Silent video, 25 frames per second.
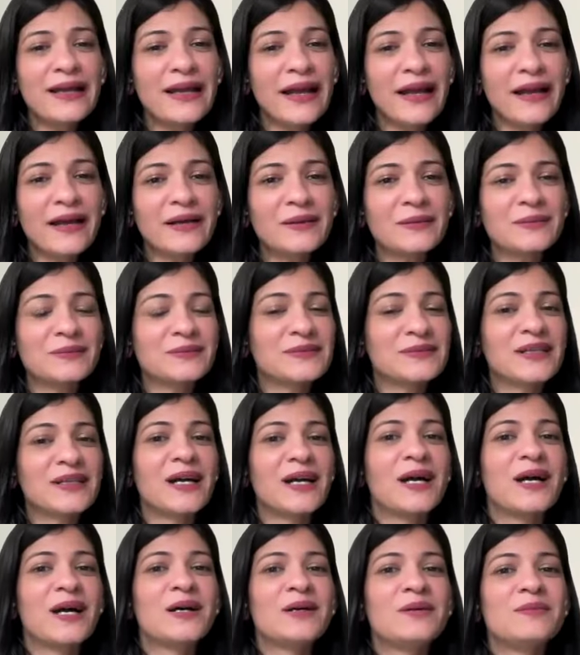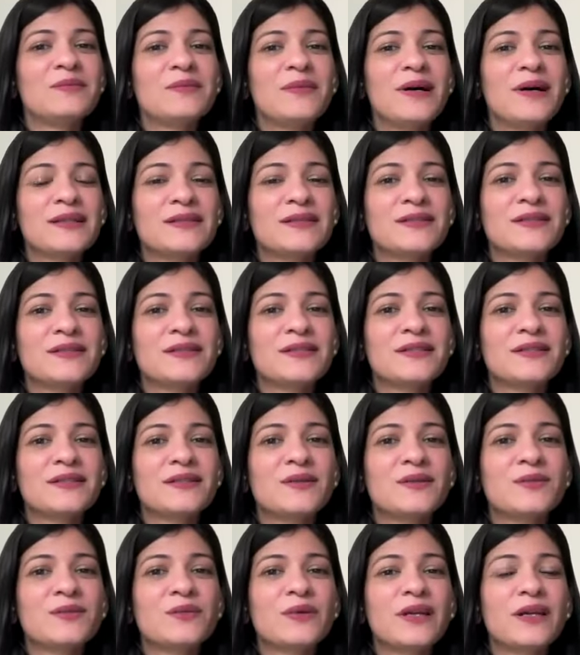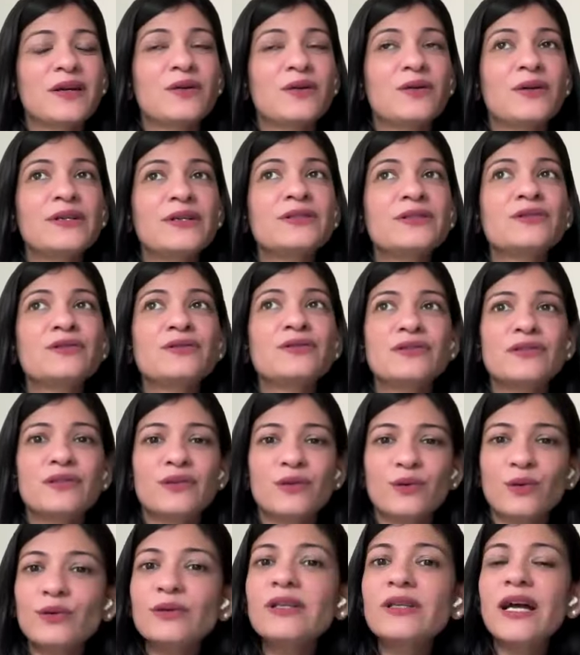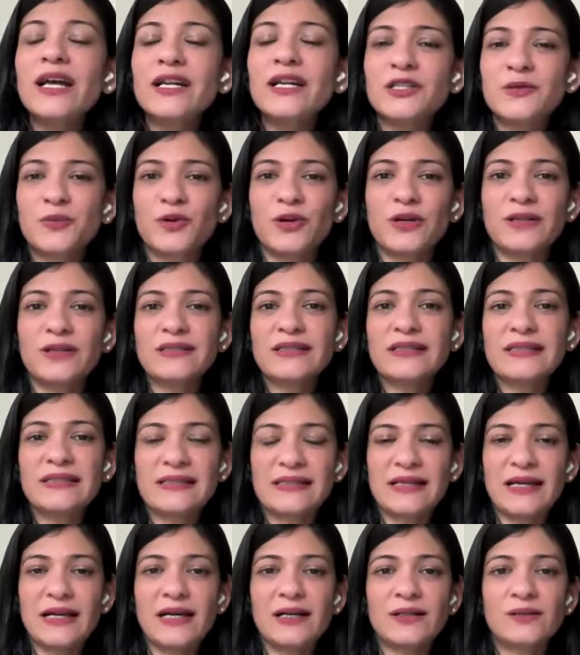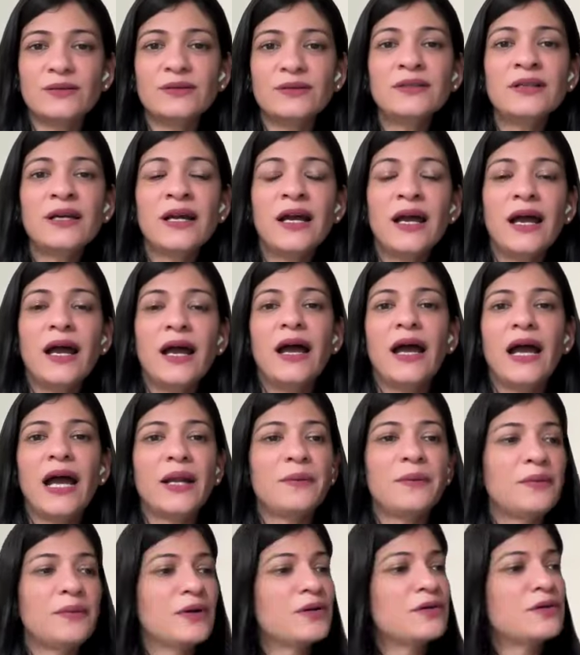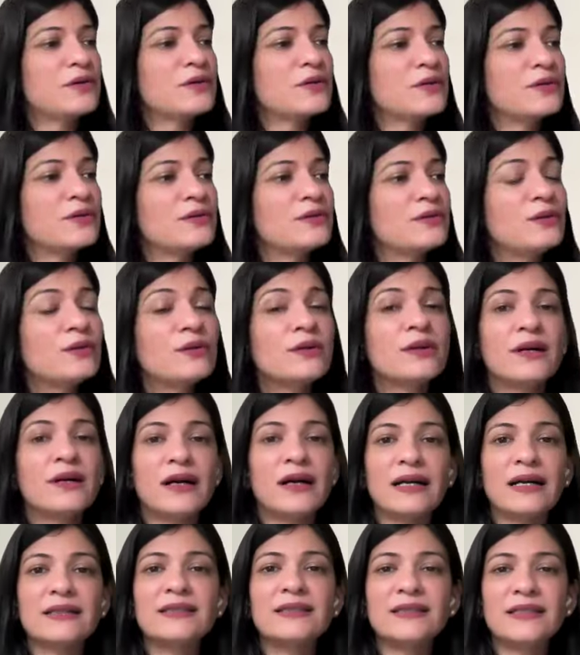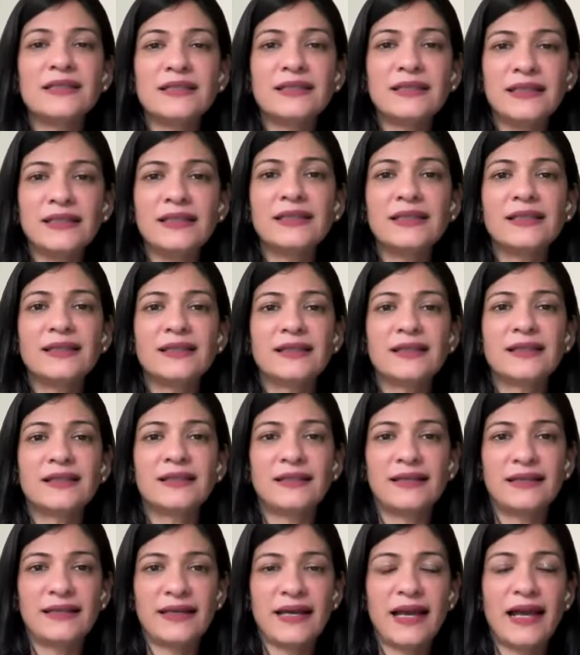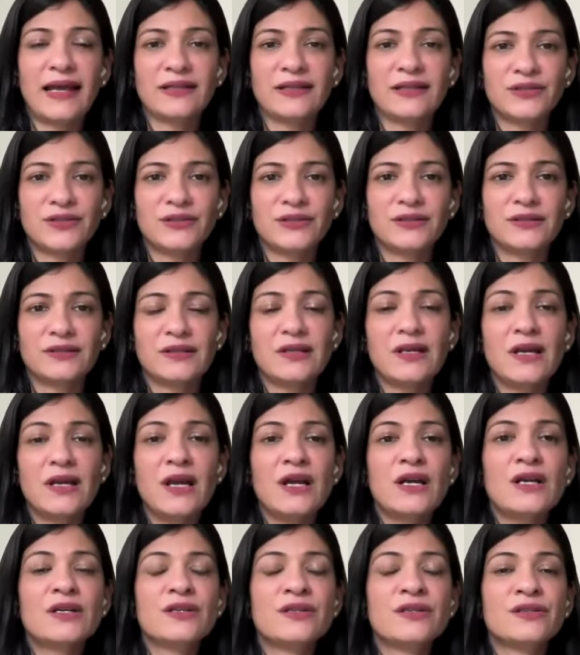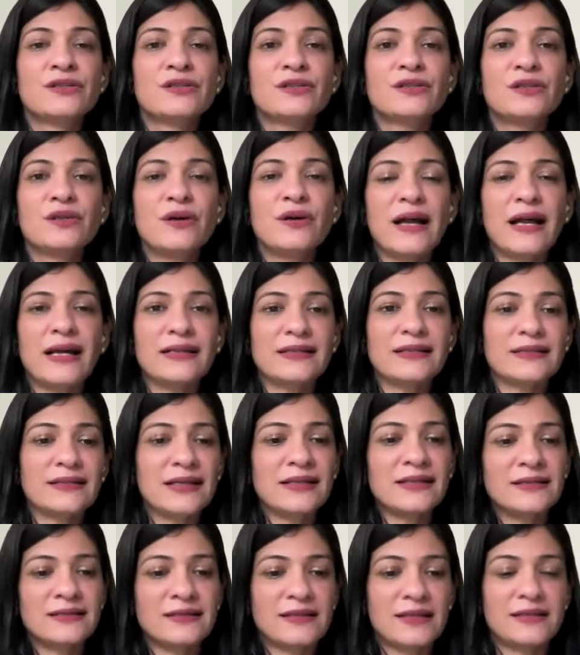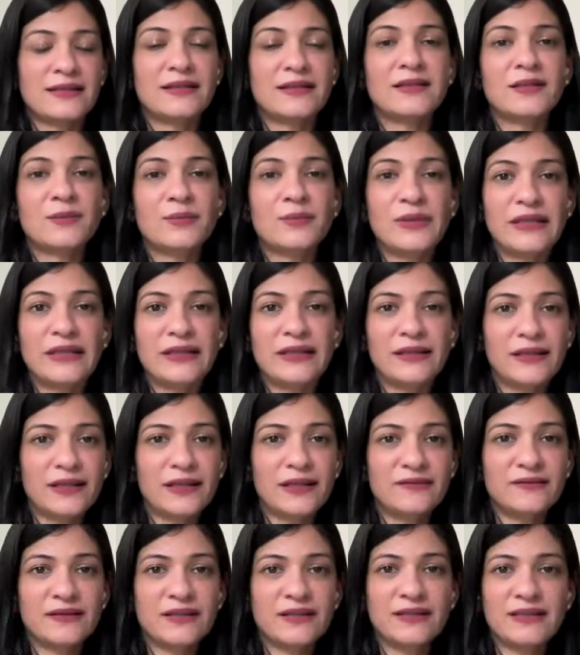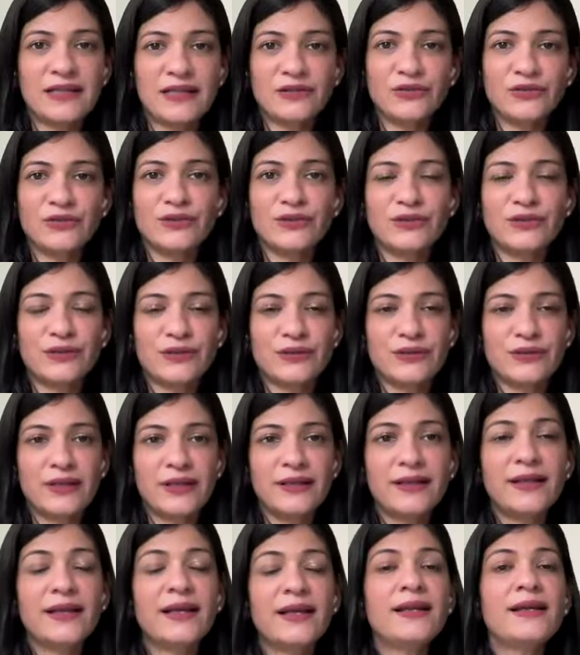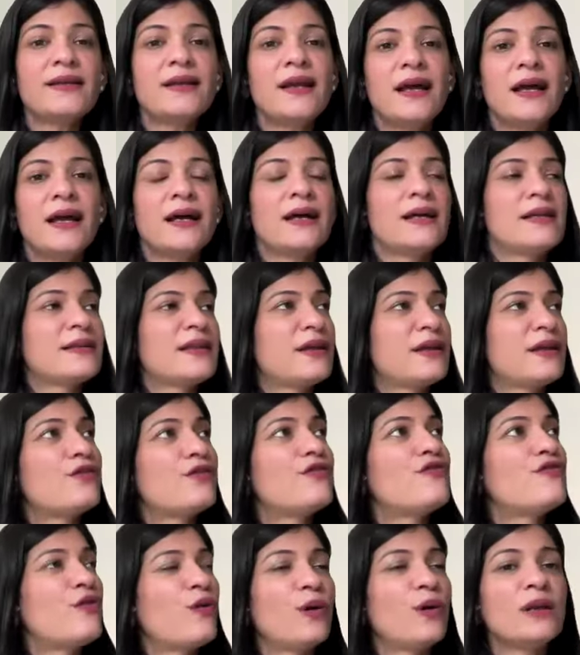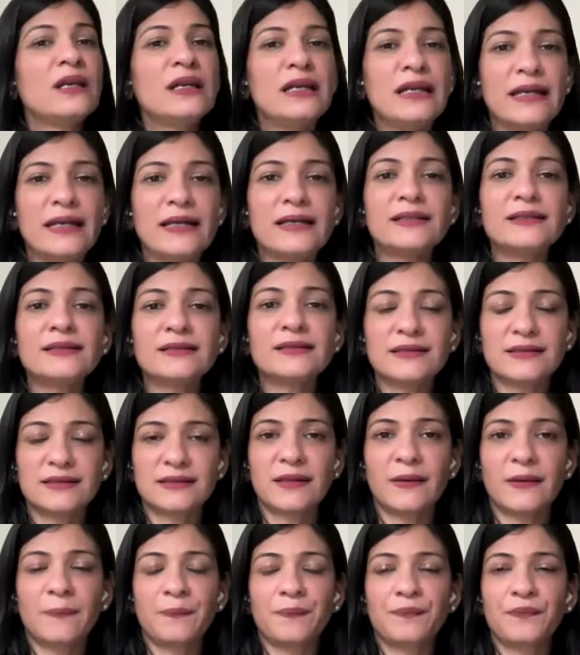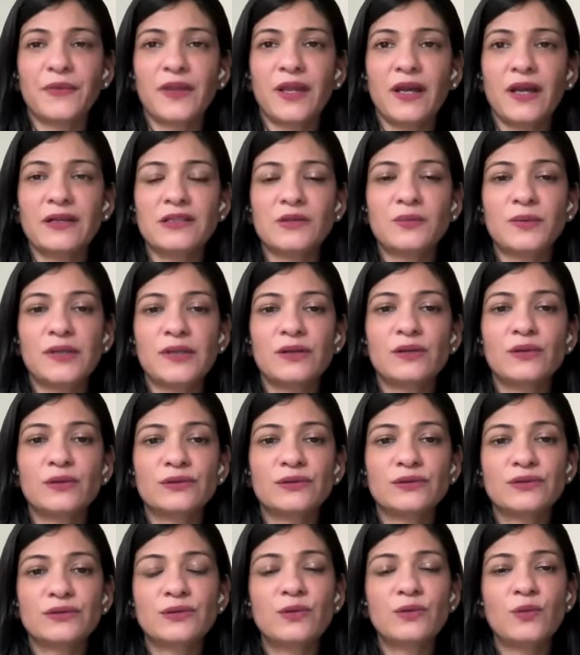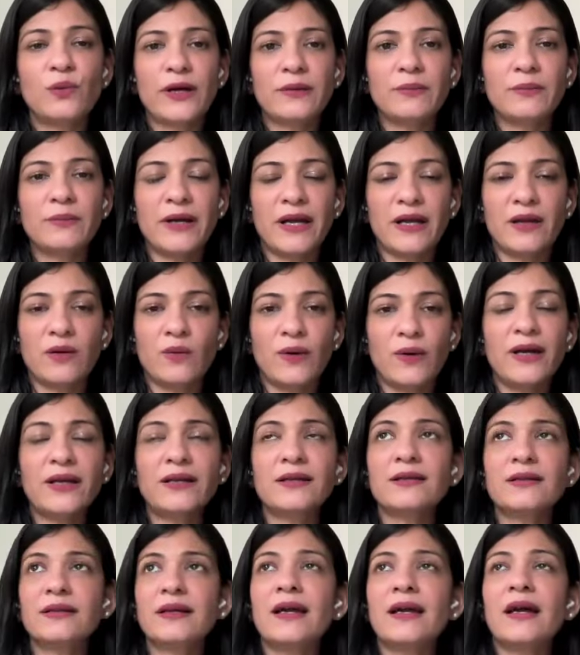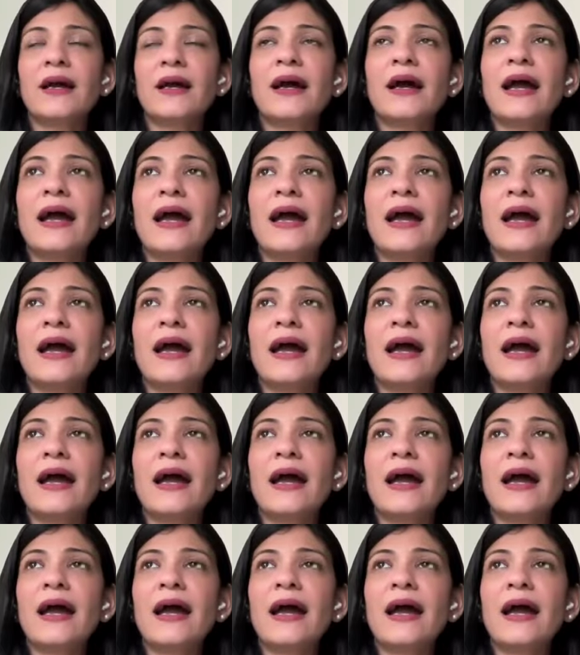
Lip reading: who I am. But we are going to slow that process down and we're going to go look underneath the reaction. So, as I said in the beginning of the session today, that there are 4 layers that we'll go through one by one.